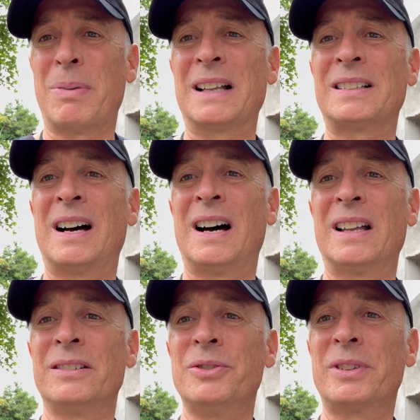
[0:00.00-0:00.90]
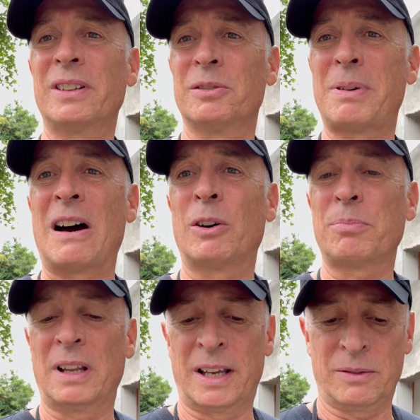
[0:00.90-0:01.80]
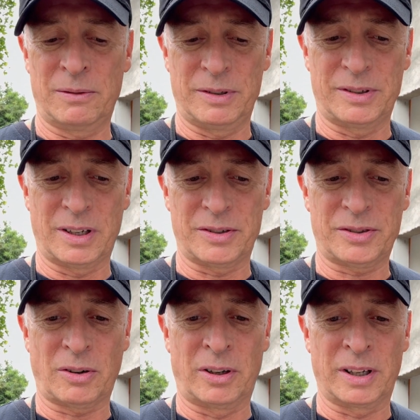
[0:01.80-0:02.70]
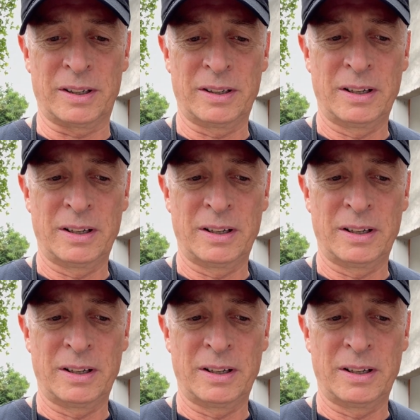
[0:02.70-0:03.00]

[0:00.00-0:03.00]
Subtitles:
Bataan nuclear power plant was started.